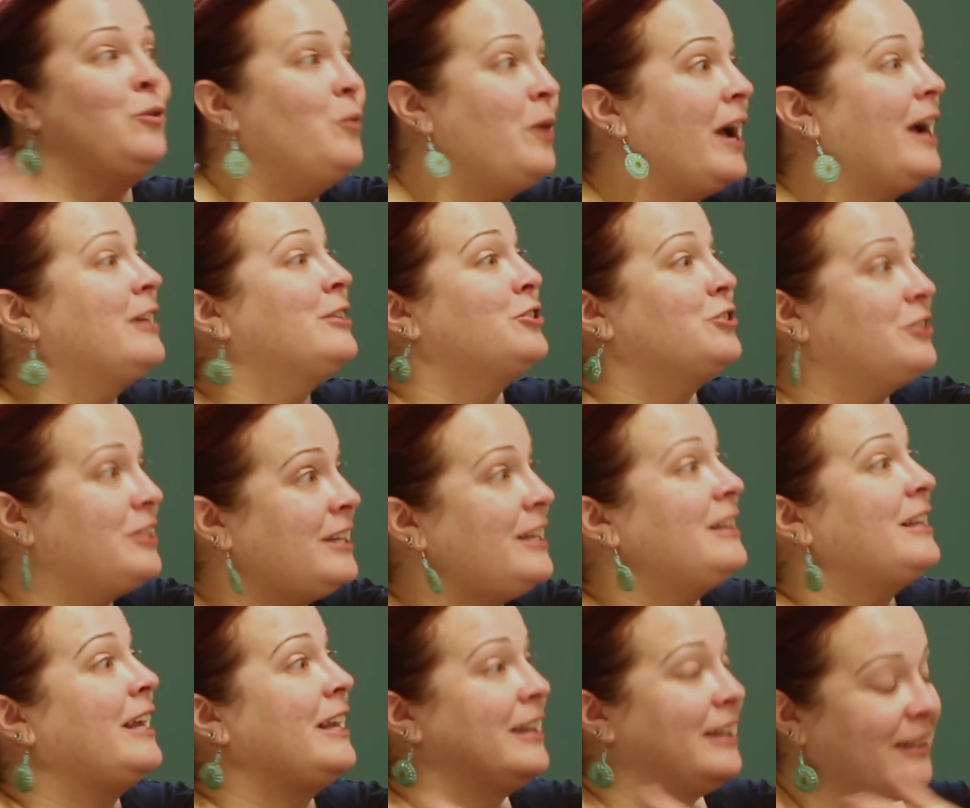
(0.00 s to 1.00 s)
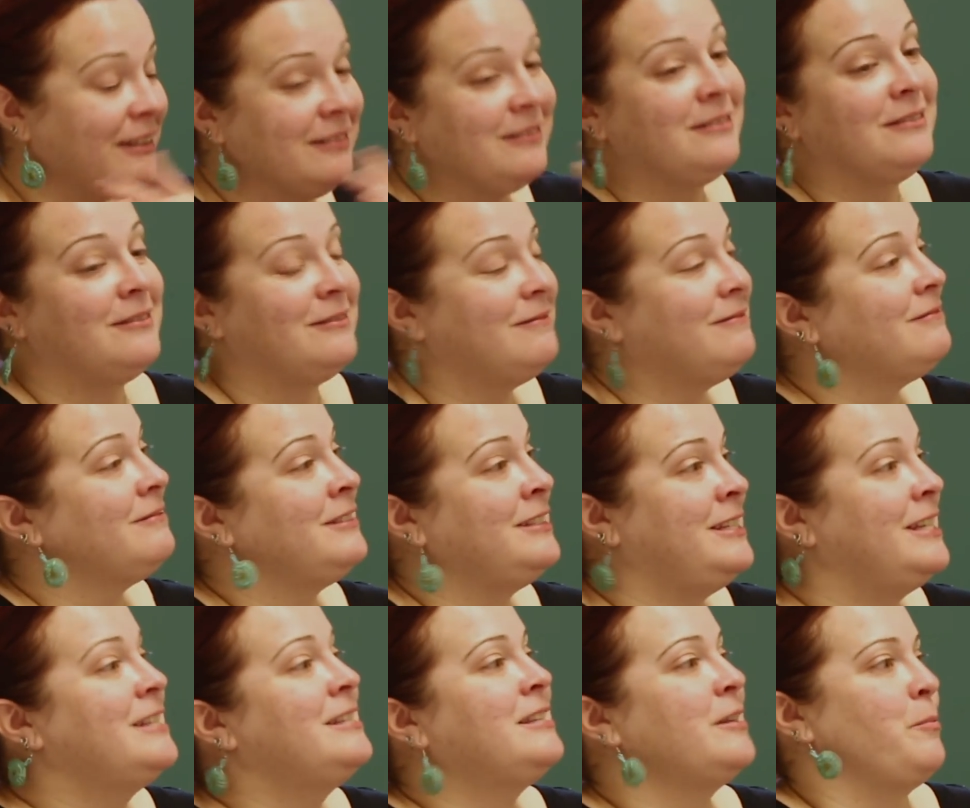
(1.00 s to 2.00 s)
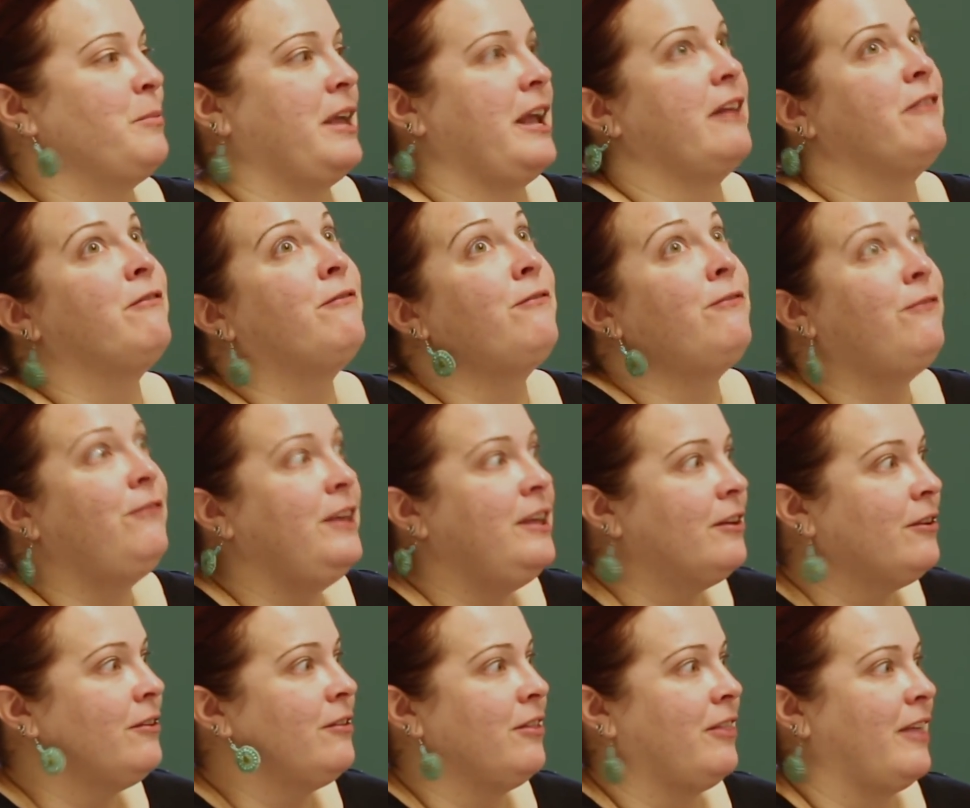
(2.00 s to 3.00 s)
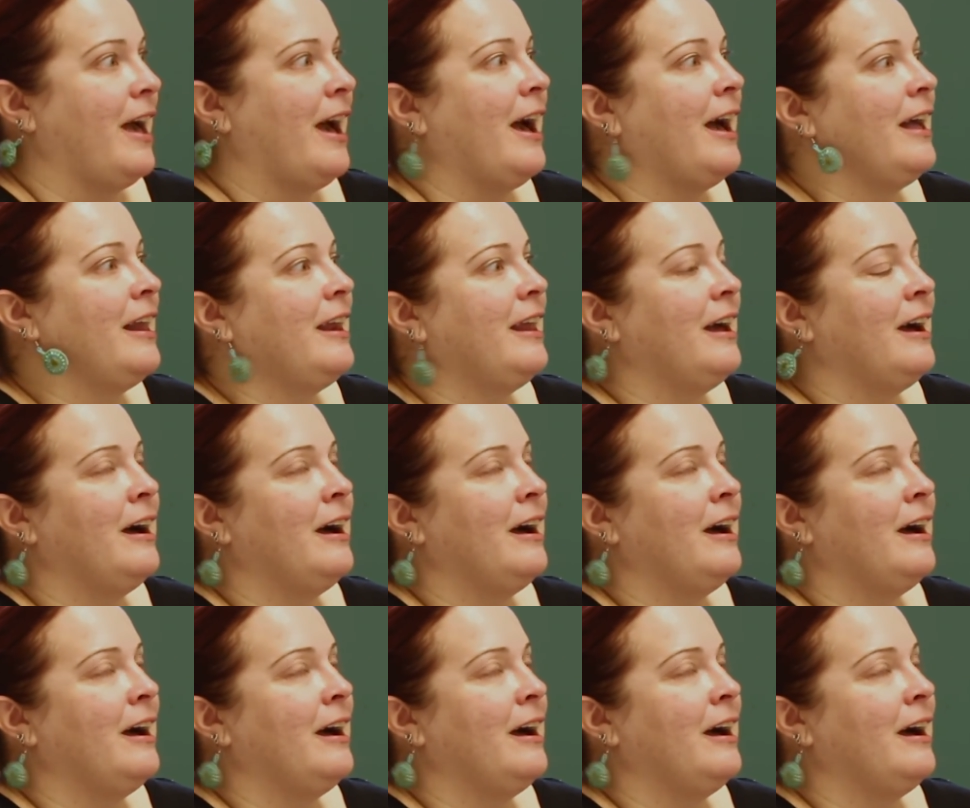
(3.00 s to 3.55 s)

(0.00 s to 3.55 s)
you actually like did something, and feel that.